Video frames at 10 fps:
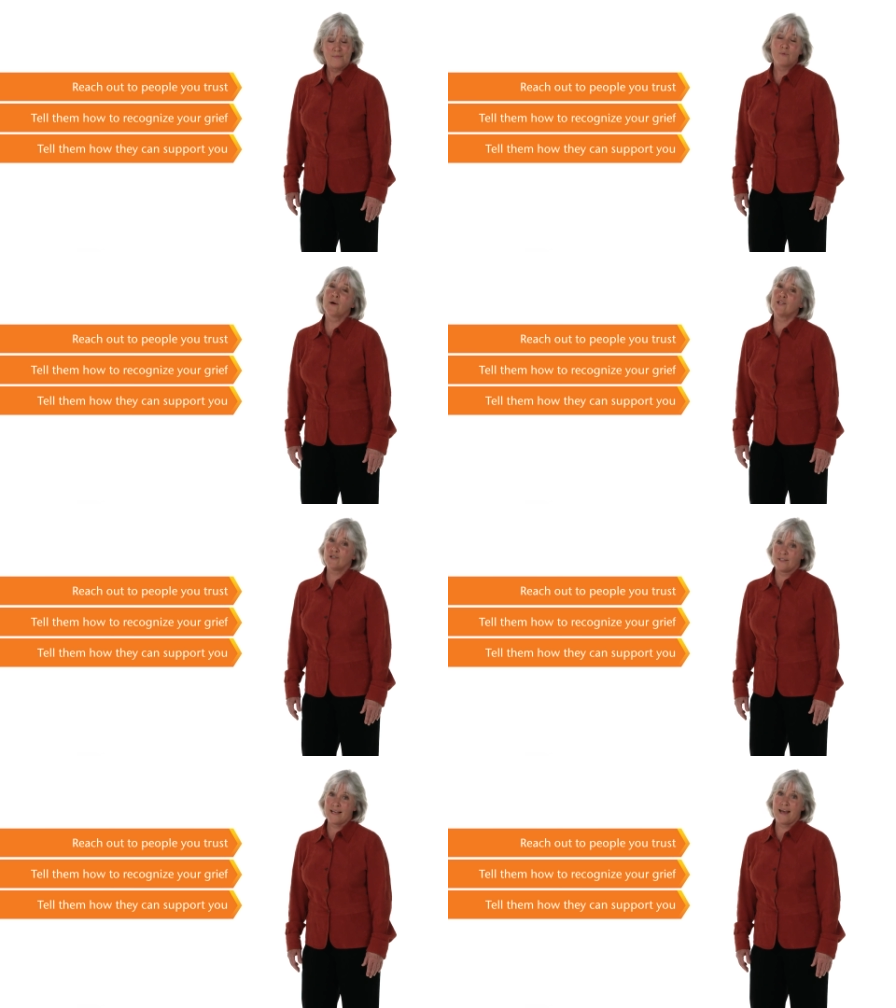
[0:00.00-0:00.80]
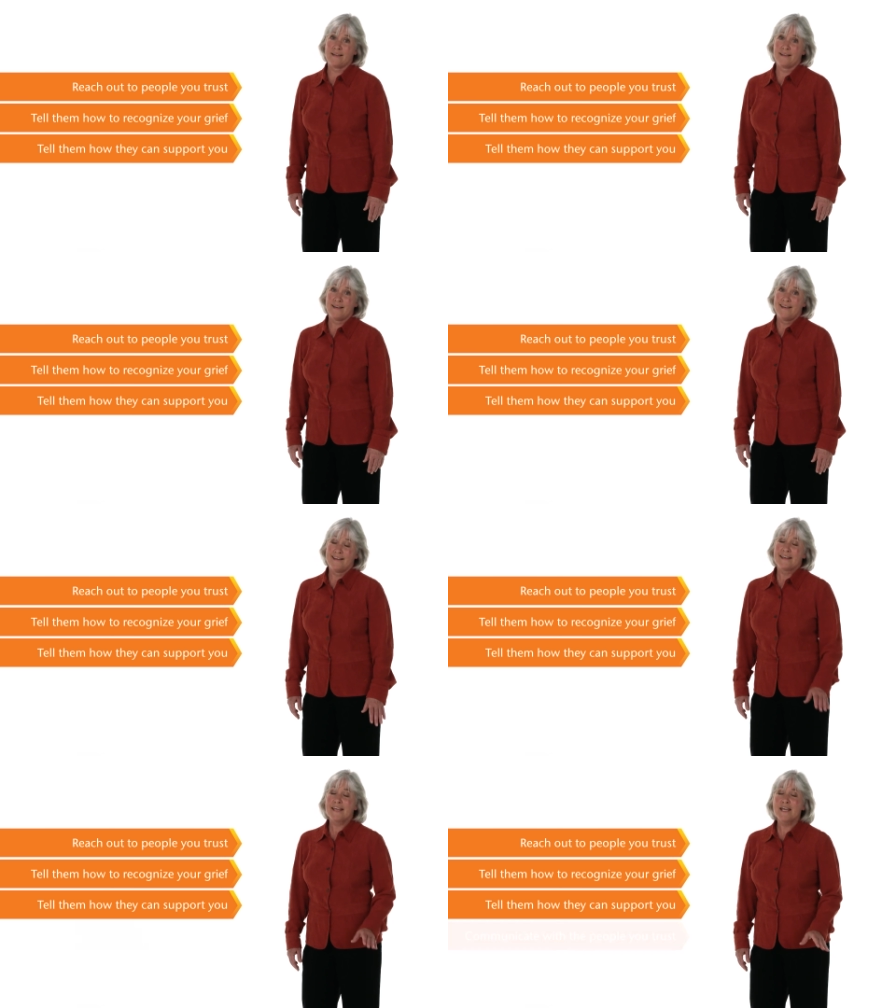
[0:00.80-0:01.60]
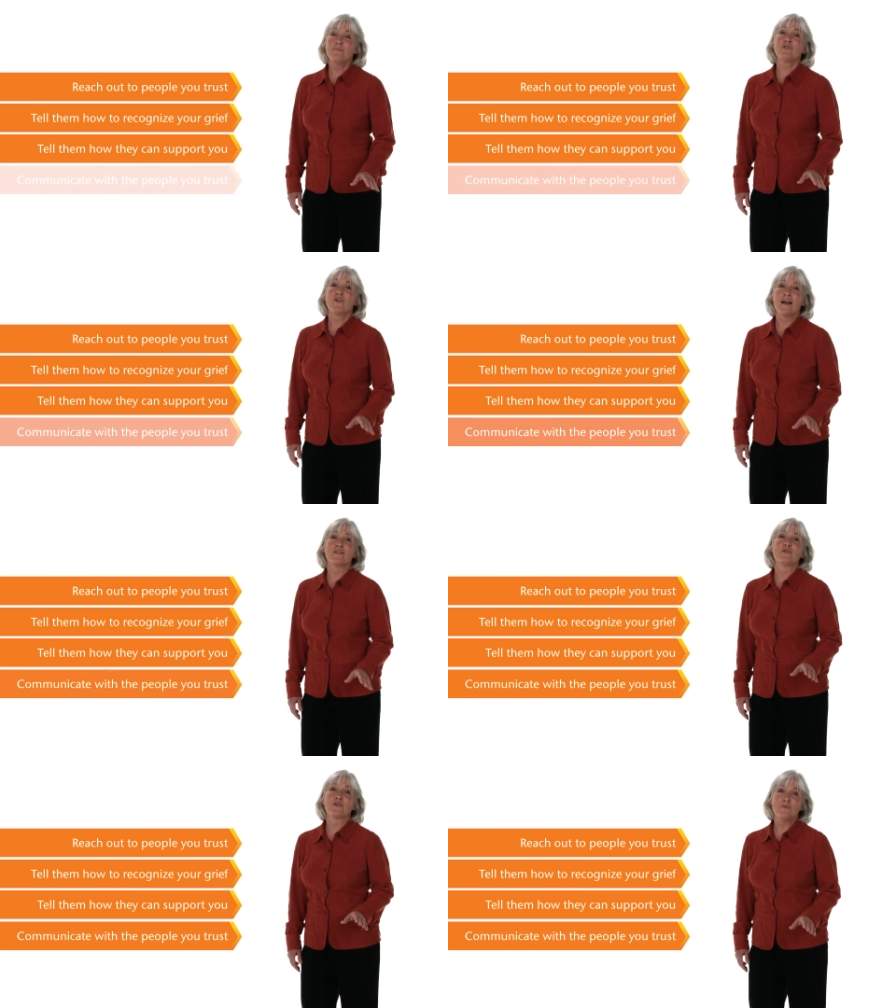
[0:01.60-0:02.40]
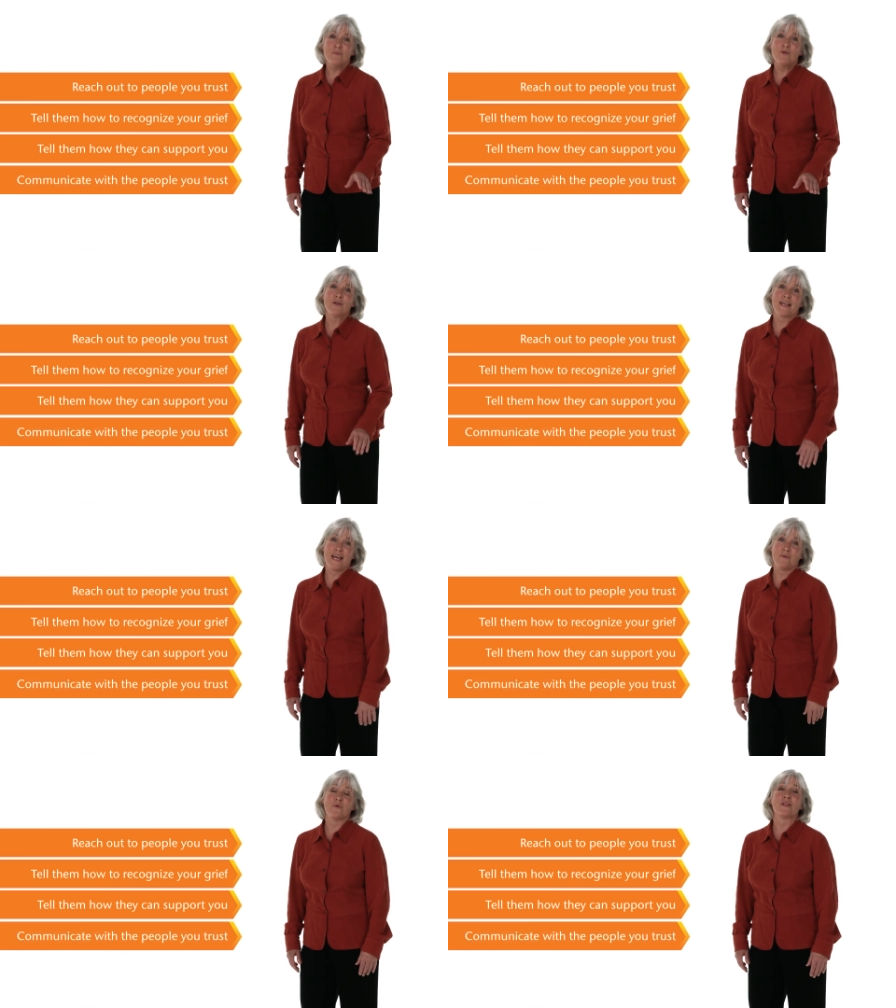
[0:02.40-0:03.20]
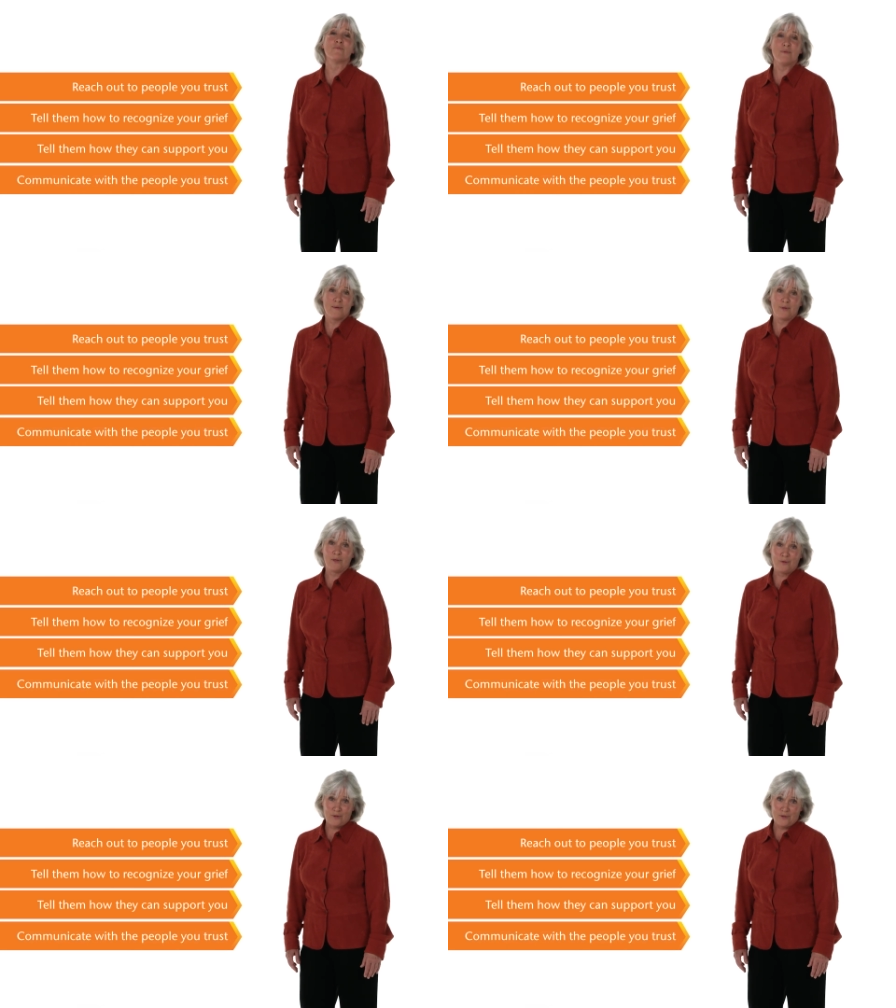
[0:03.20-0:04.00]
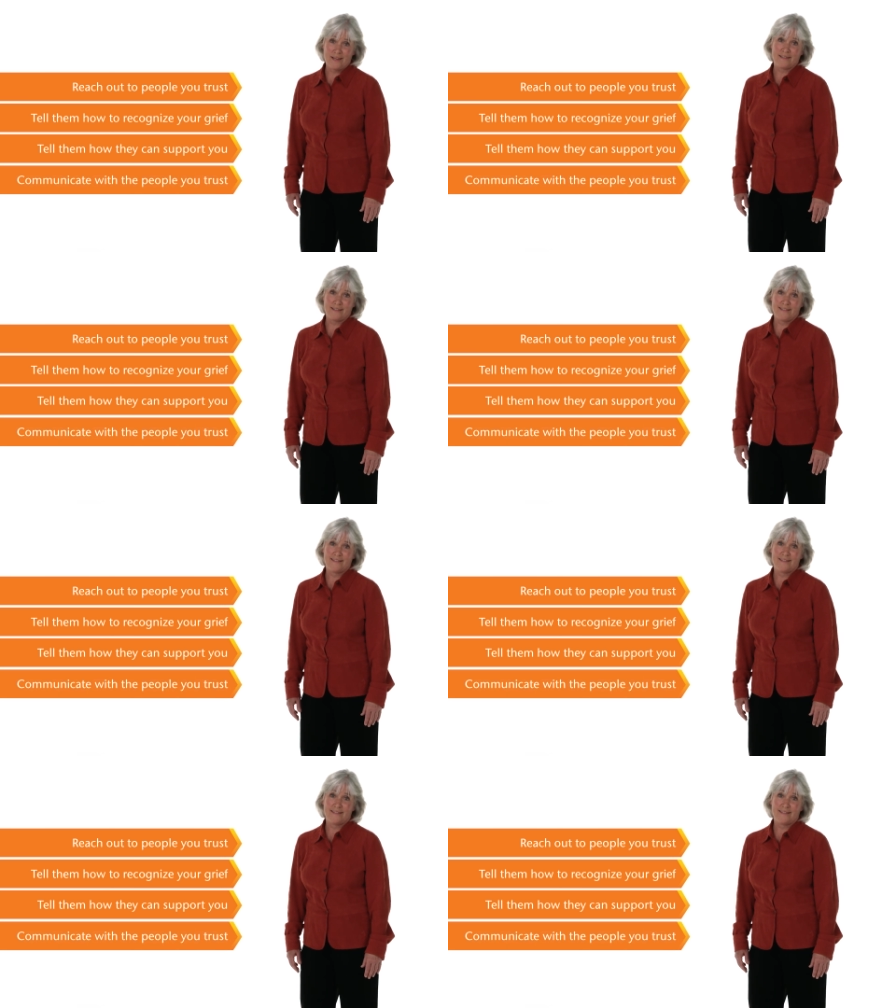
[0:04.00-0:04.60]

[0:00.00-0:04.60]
When you're sad, keep trying to communicate with the people you trust.